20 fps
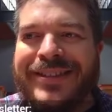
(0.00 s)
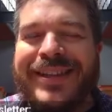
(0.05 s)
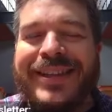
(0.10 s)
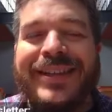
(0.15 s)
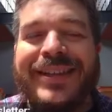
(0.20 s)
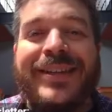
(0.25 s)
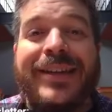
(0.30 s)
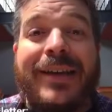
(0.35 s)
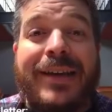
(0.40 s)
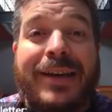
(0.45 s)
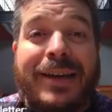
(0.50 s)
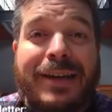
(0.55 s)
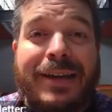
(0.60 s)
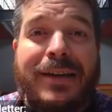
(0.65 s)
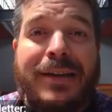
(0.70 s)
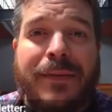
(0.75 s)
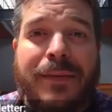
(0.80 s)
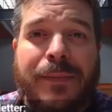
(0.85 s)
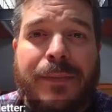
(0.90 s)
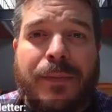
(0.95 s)

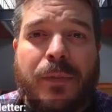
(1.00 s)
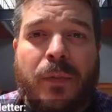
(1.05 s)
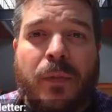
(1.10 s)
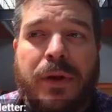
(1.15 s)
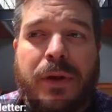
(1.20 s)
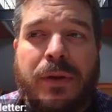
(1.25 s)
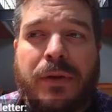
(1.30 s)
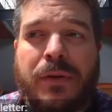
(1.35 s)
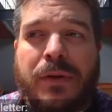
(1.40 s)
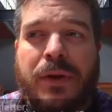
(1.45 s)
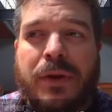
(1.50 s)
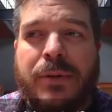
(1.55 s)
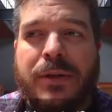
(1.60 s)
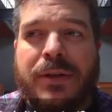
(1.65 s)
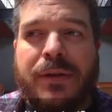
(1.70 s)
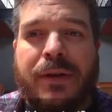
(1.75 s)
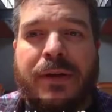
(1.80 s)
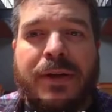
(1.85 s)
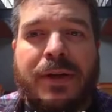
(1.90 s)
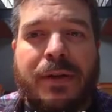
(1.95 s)
Today, we are going to be
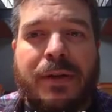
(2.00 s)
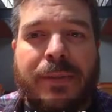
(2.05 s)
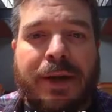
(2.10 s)
talking